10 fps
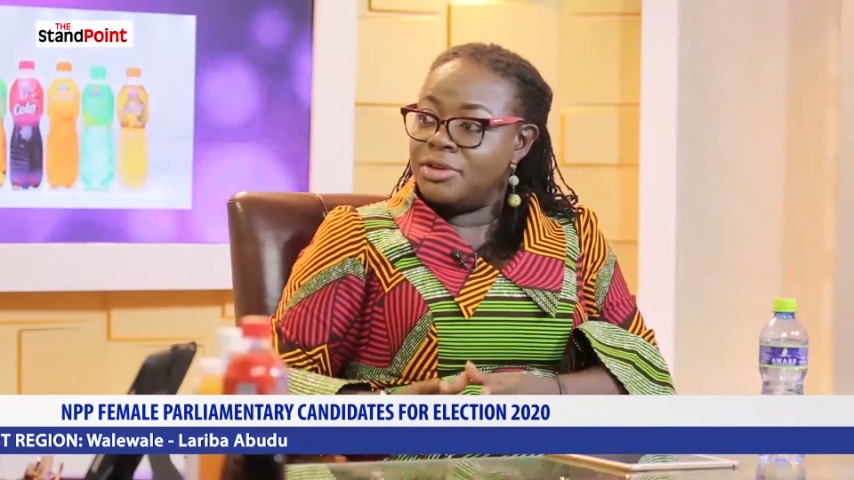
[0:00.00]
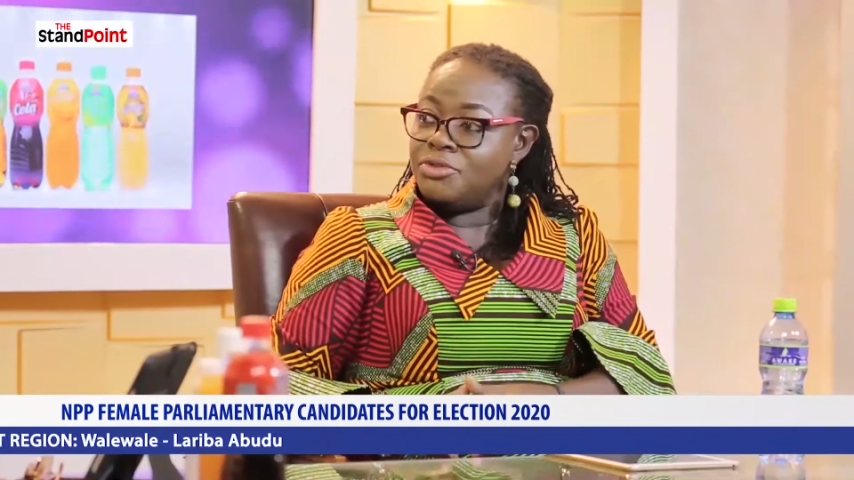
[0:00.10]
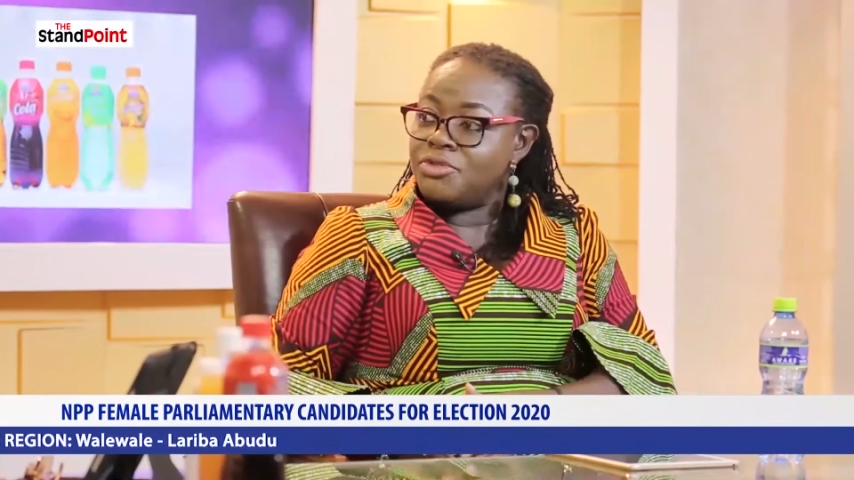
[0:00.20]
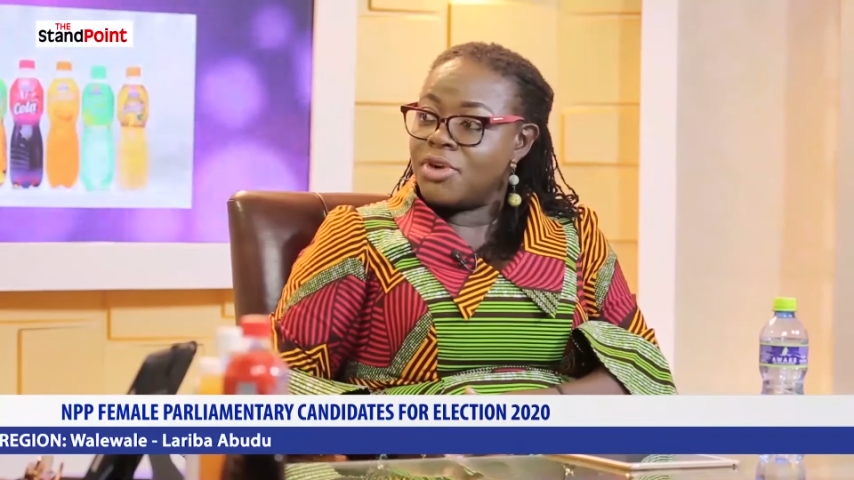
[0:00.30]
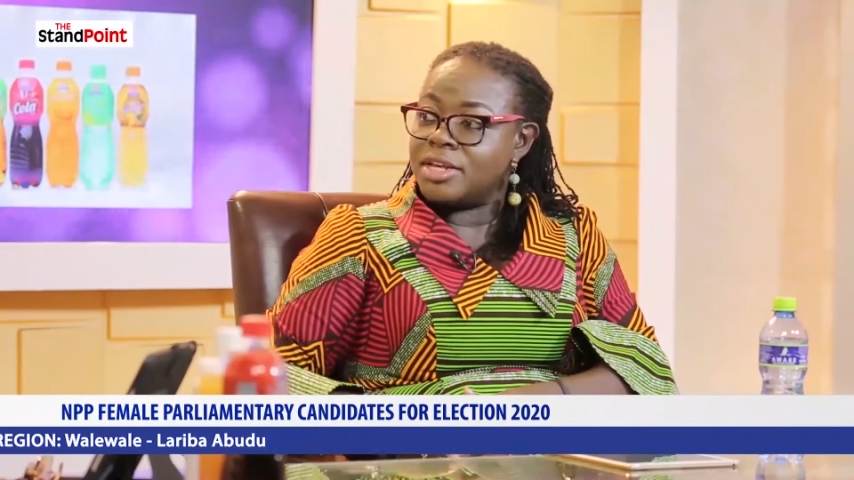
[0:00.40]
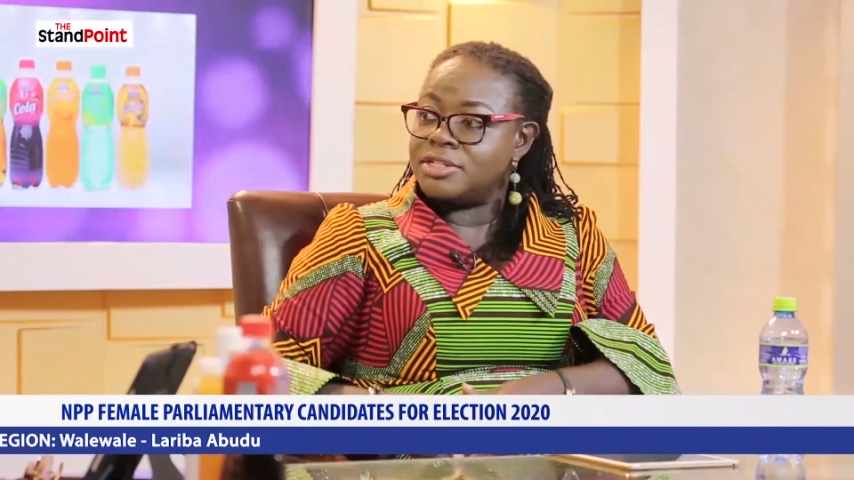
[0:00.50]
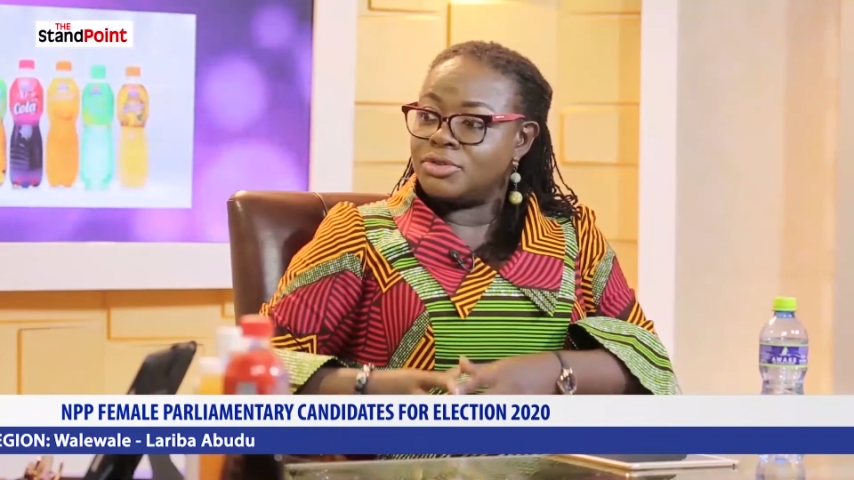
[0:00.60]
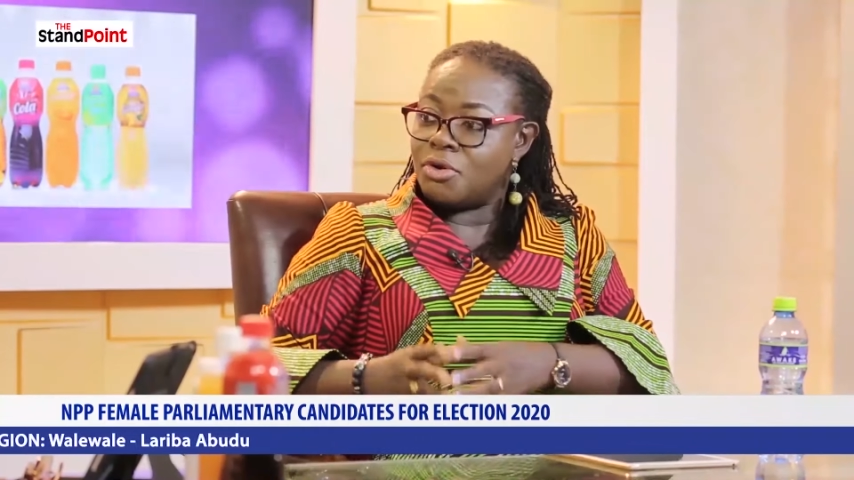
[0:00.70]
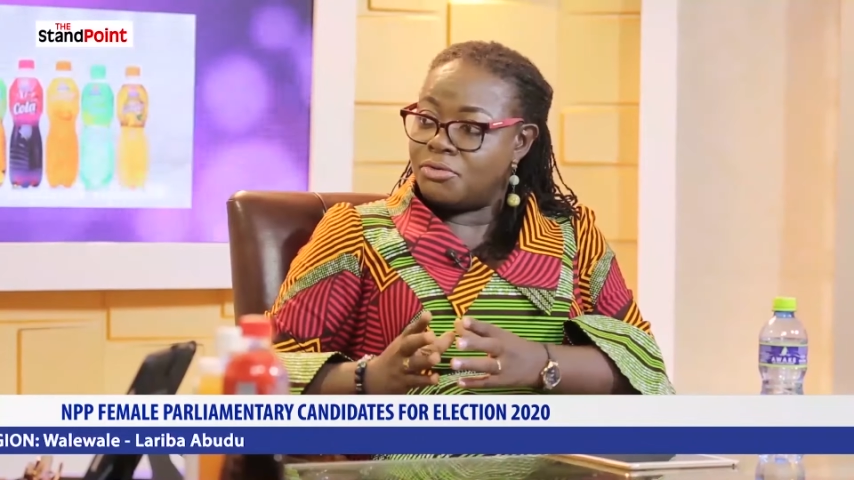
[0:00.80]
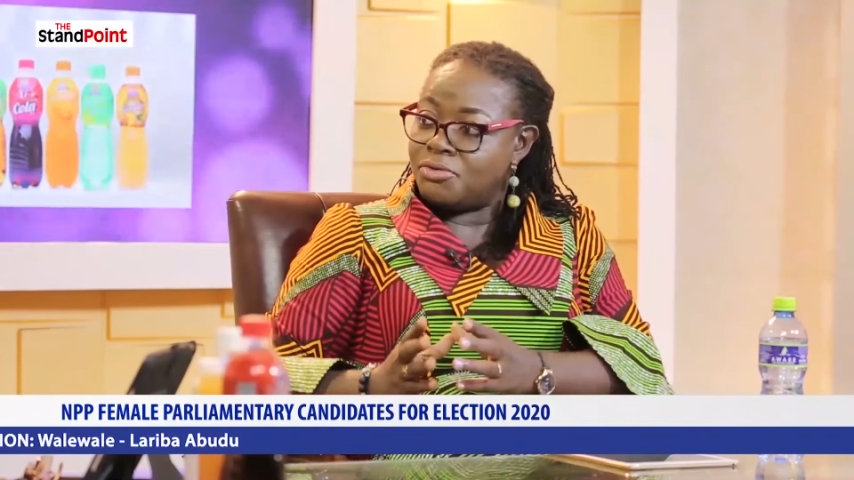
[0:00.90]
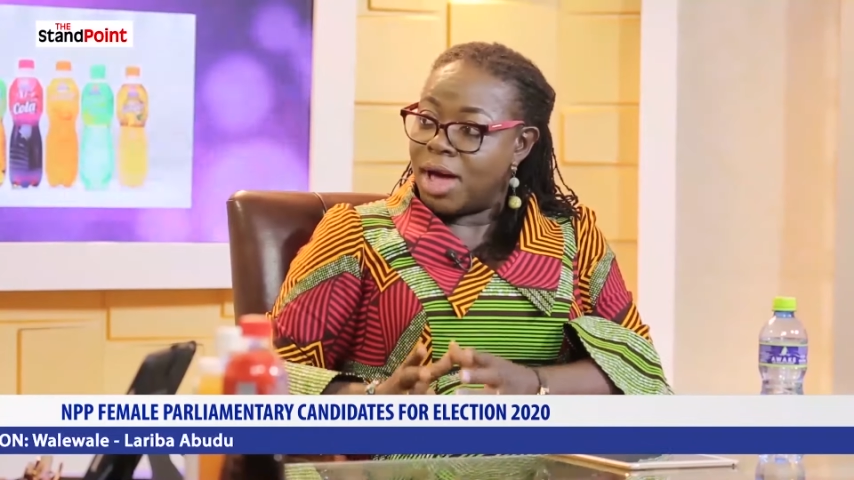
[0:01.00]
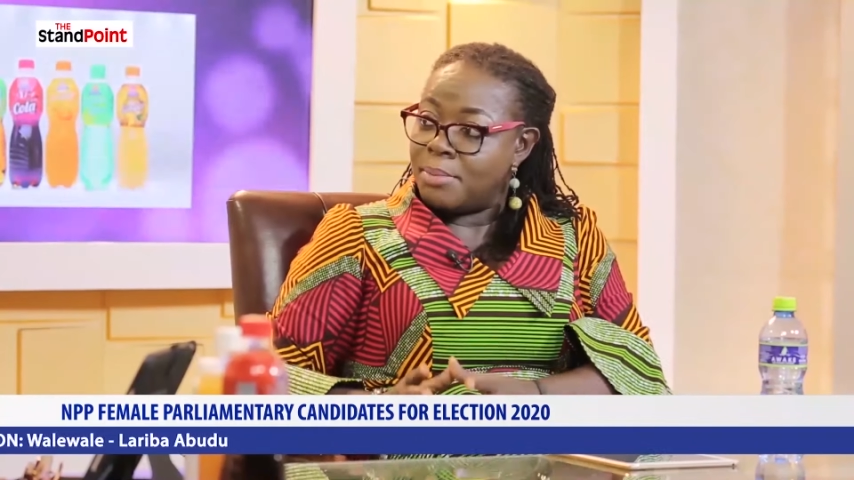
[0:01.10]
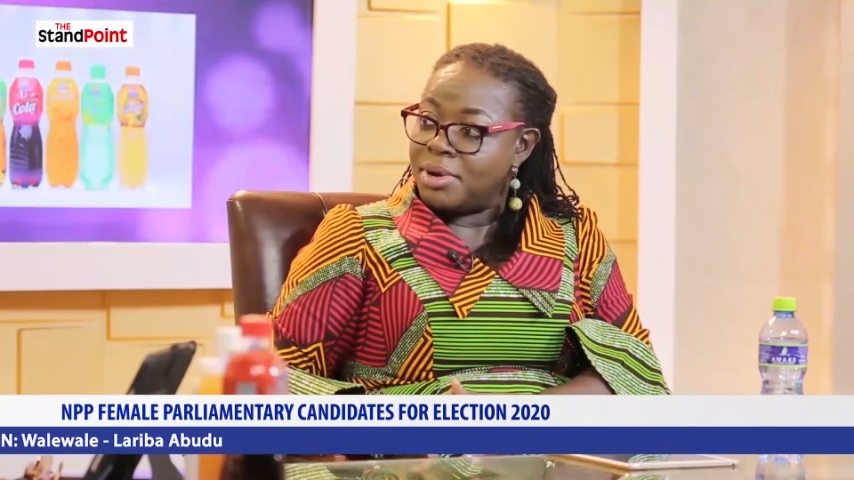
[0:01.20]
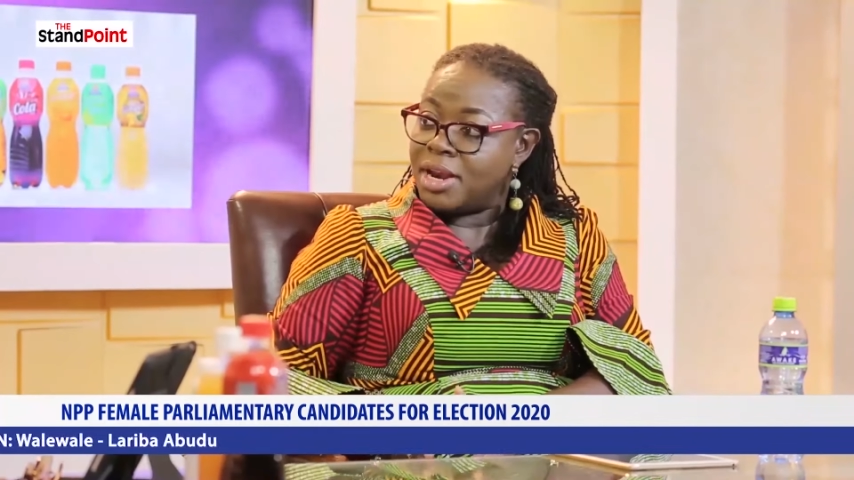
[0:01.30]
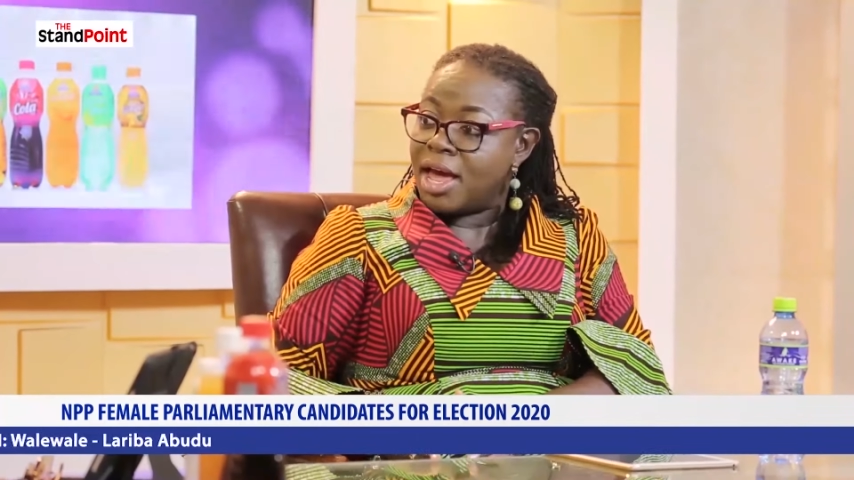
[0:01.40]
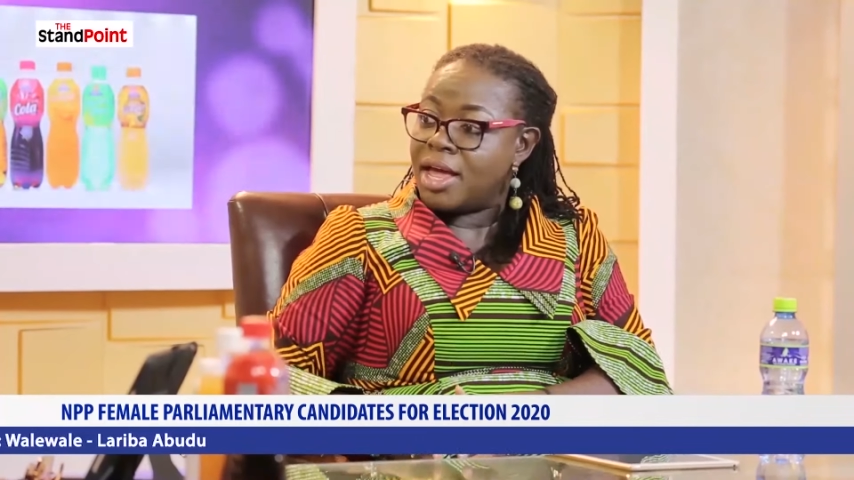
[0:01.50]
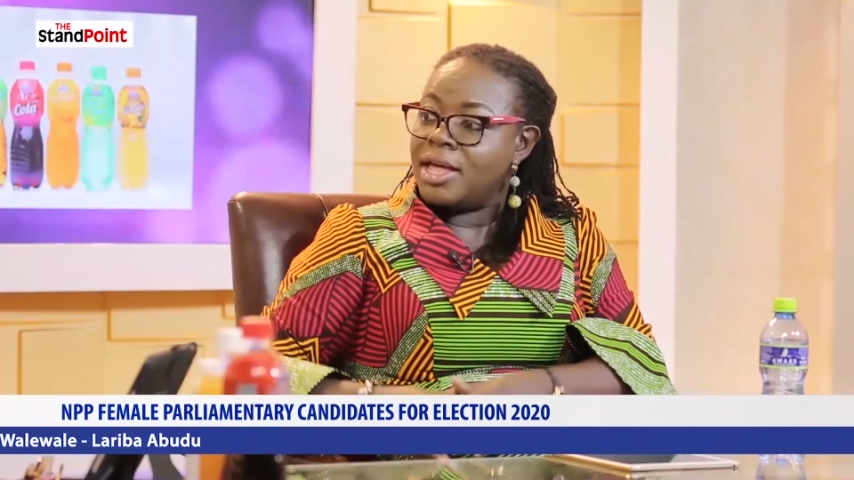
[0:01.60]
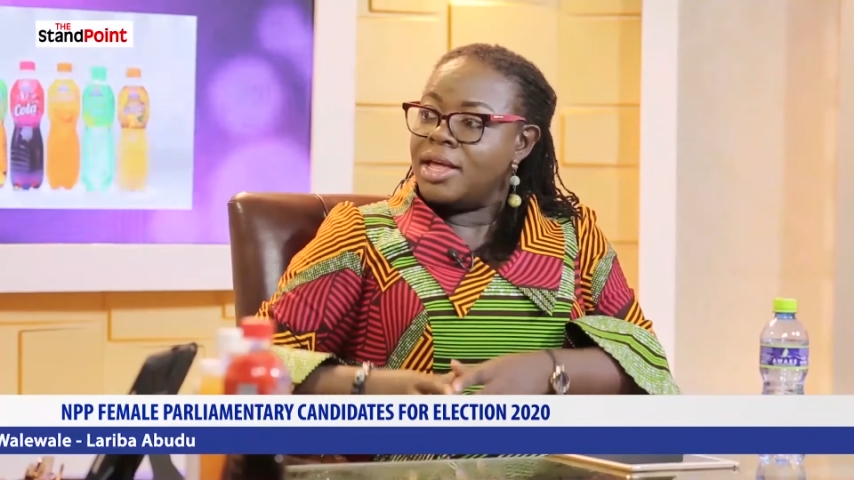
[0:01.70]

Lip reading: interests of Abna,